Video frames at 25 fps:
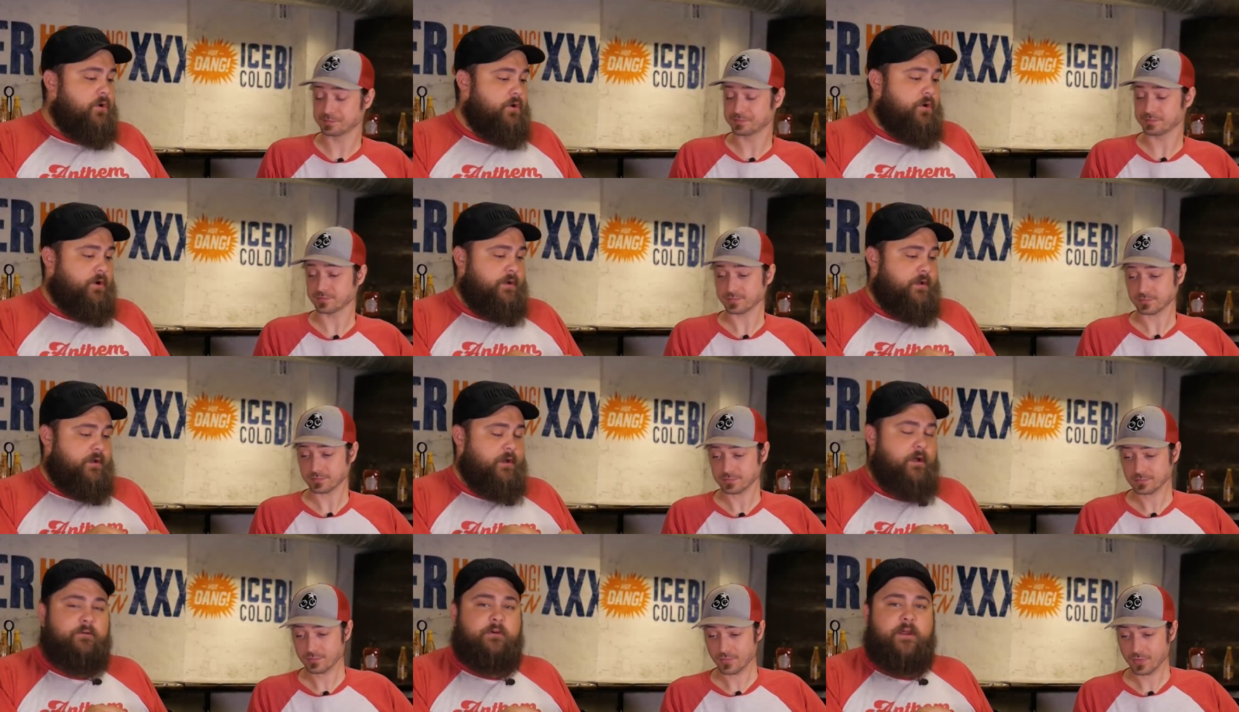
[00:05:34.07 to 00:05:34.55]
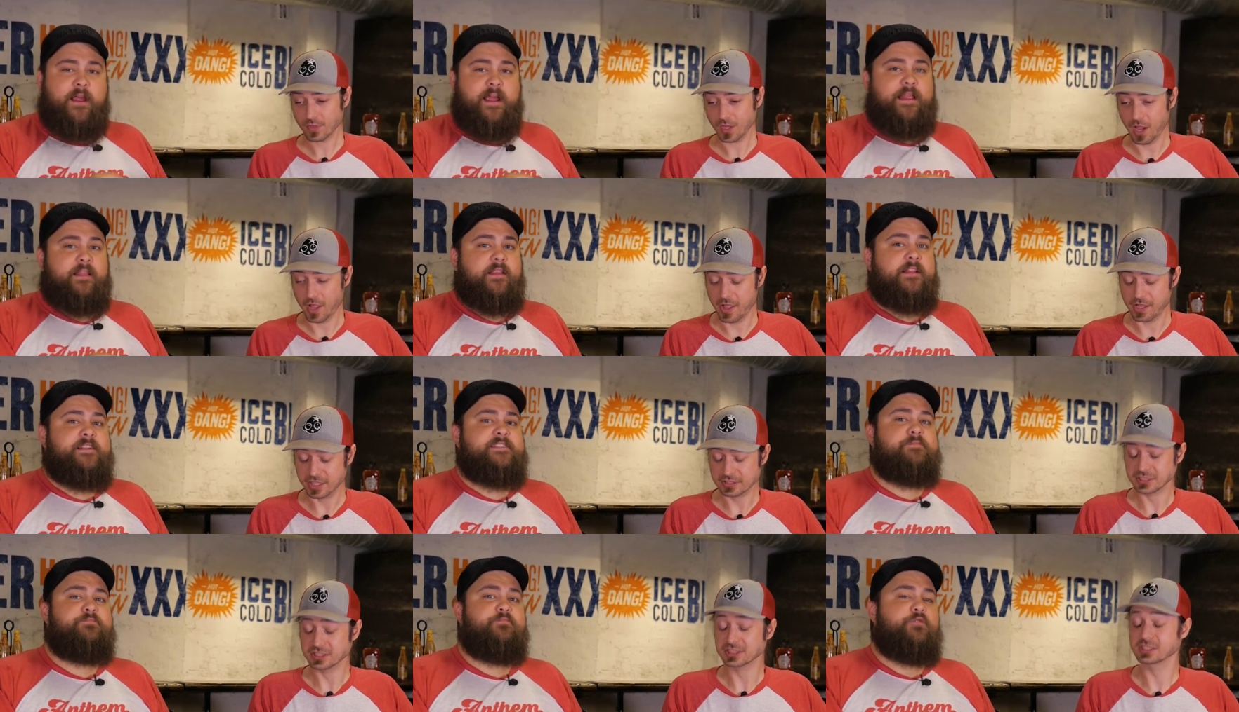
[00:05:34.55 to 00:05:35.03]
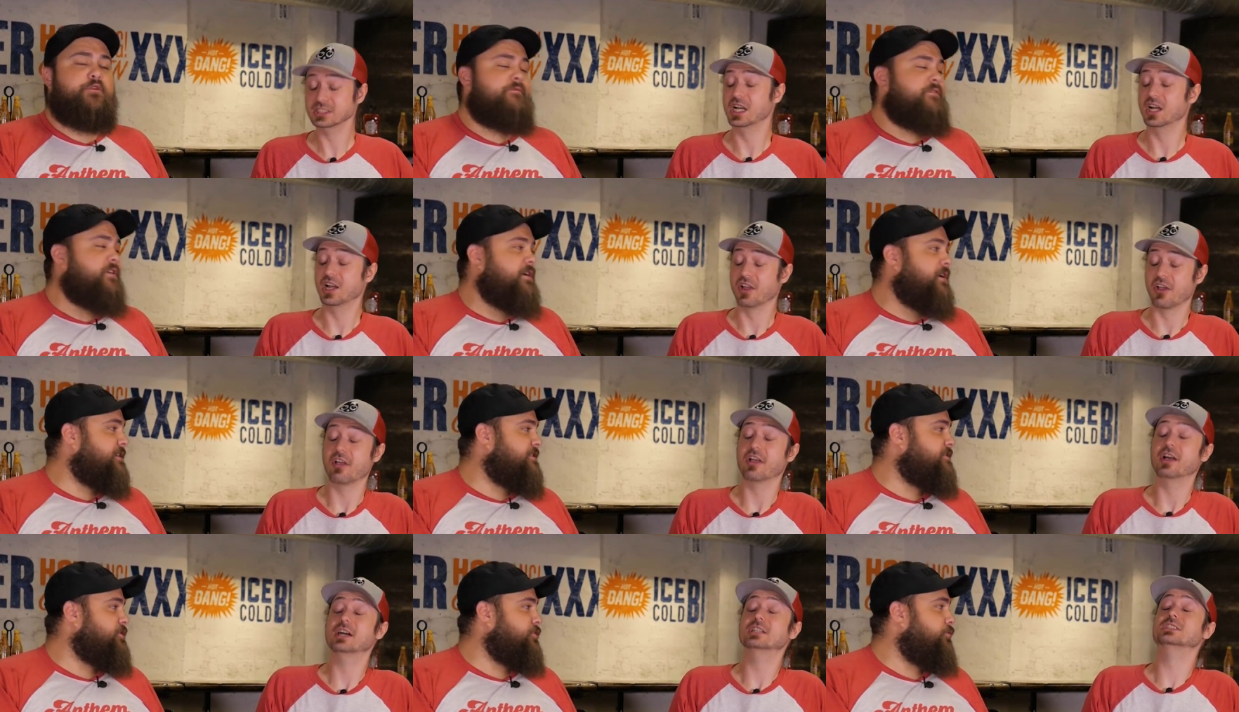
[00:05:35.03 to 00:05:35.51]
Speaker 1: Ooh, all right, let's move
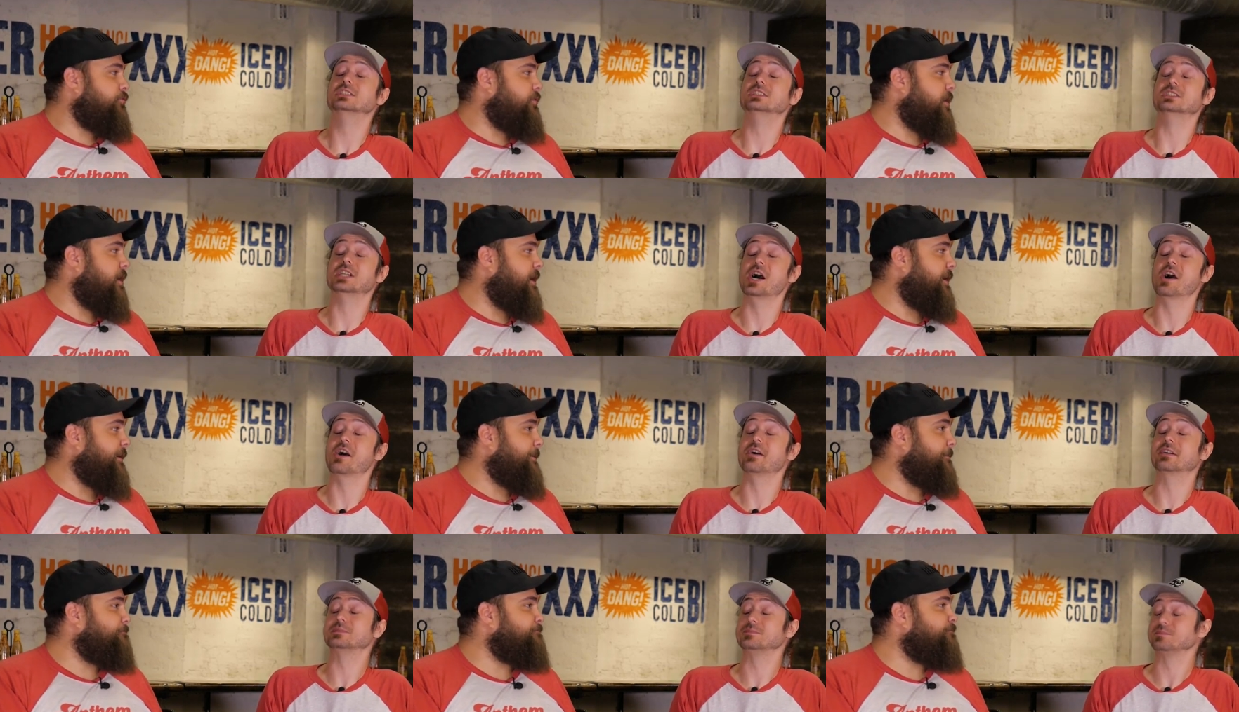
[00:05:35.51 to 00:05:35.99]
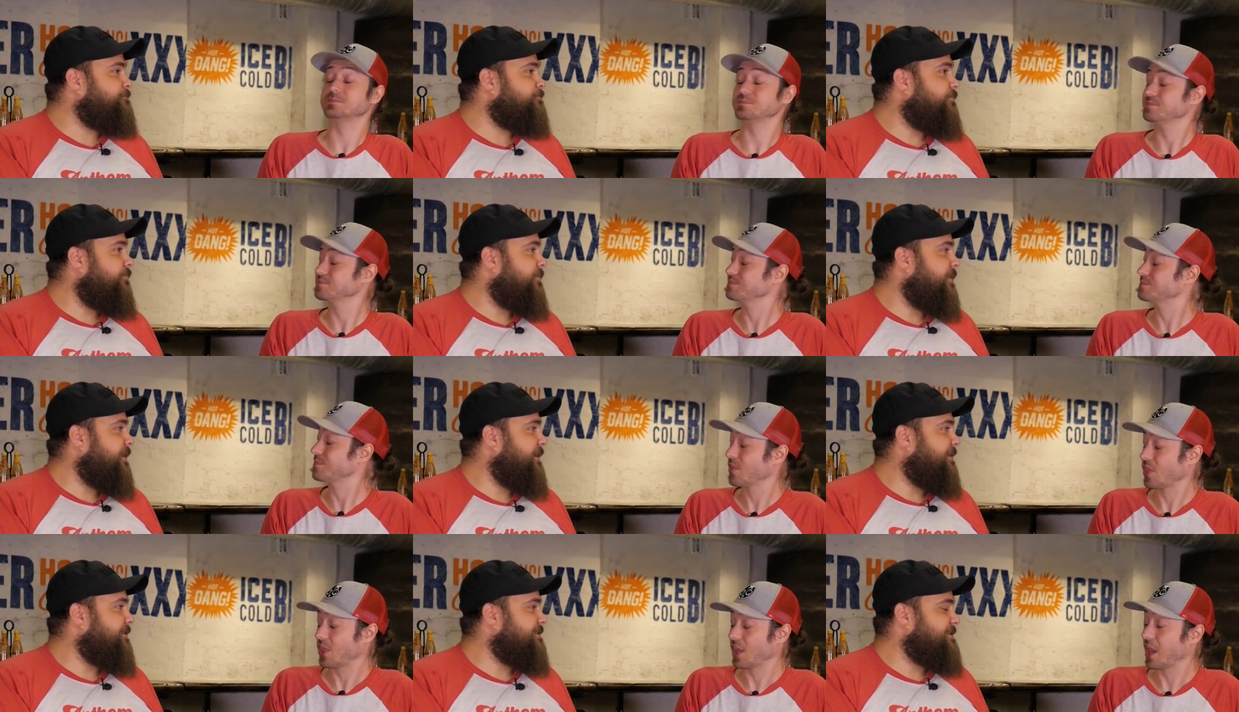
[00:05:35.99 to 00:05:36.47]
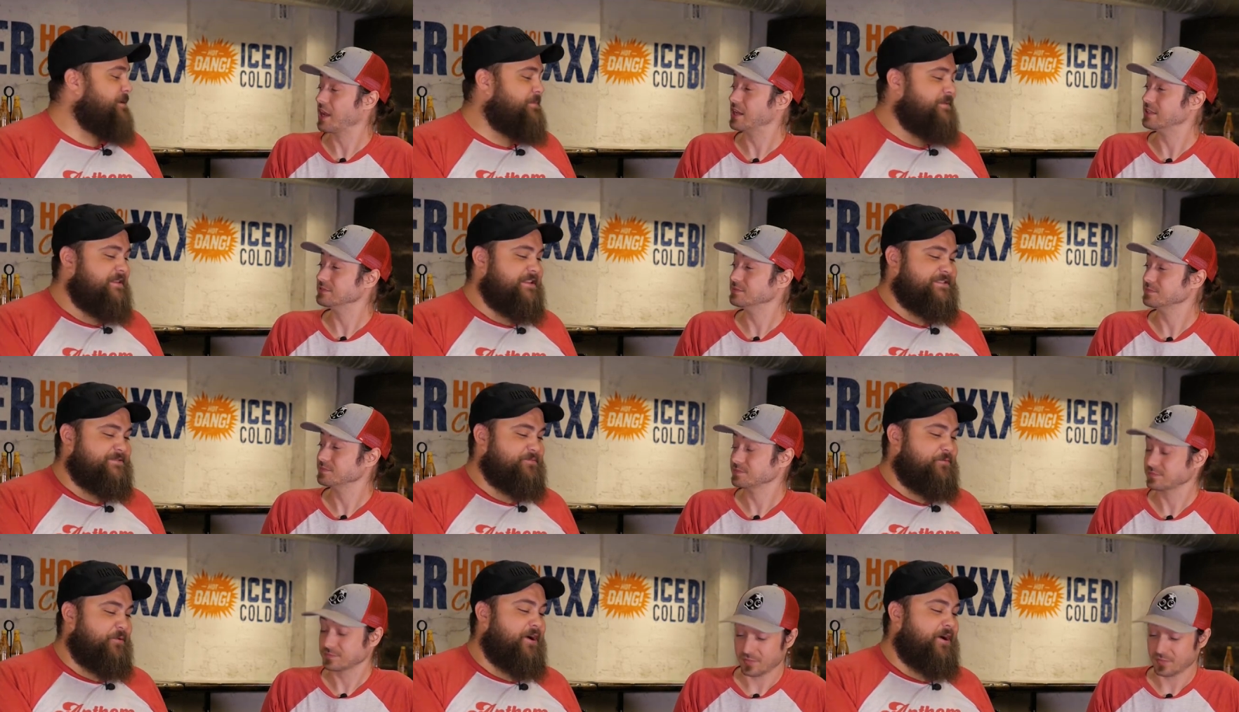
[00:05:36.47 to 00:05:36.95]
on to um, some of this